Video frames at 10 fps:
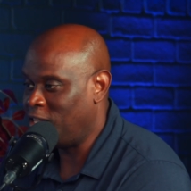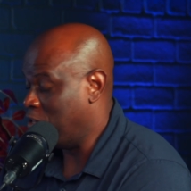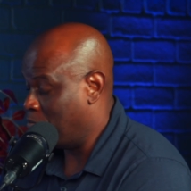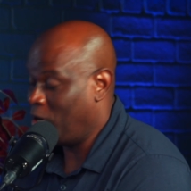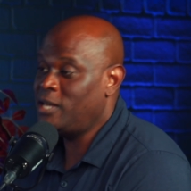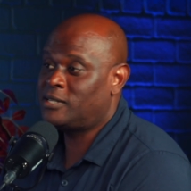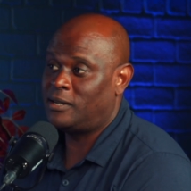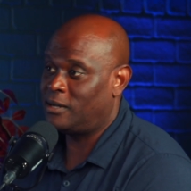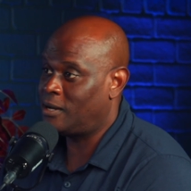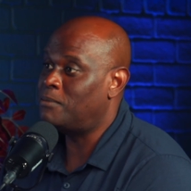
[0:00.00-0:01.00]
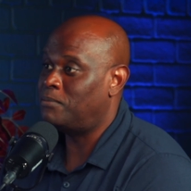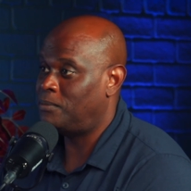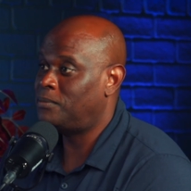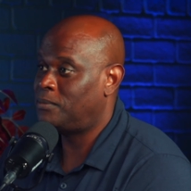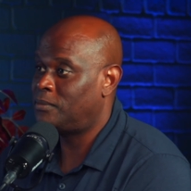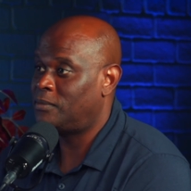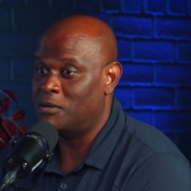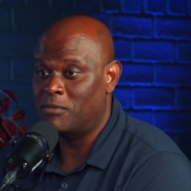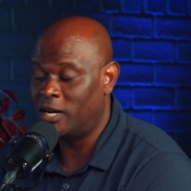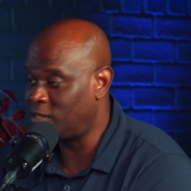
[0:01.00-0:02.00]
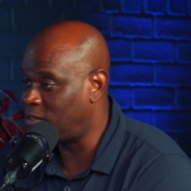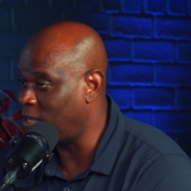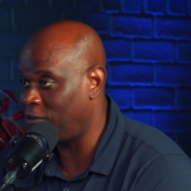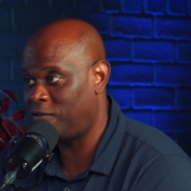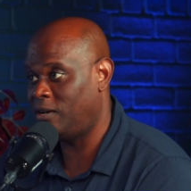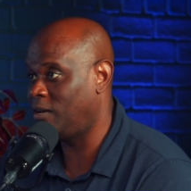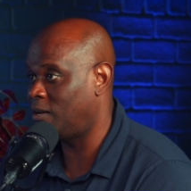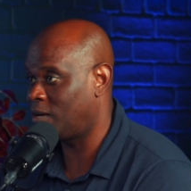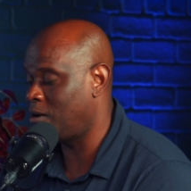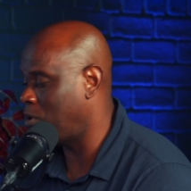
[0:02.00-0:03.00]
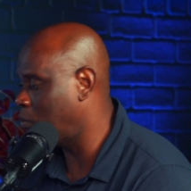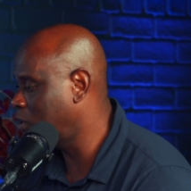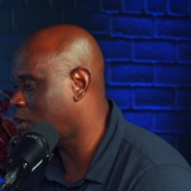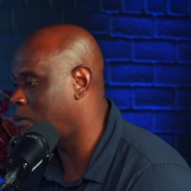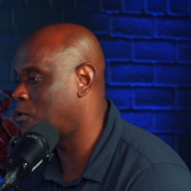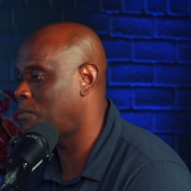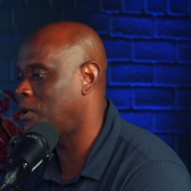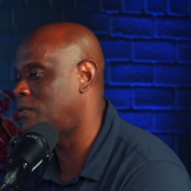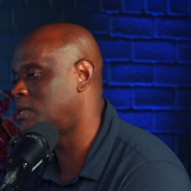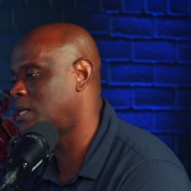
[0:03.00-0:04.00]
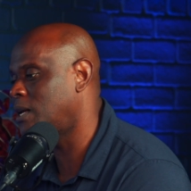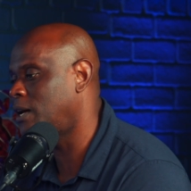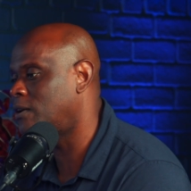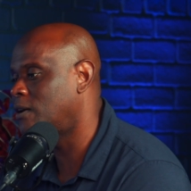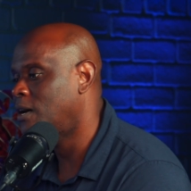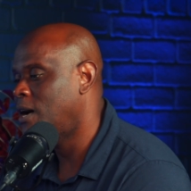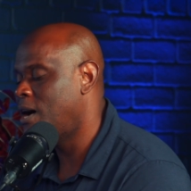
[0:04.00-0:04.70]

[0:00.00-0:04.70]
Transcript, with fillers: You're, the money's going to come the money's definitely going to come and we'll talk more about this later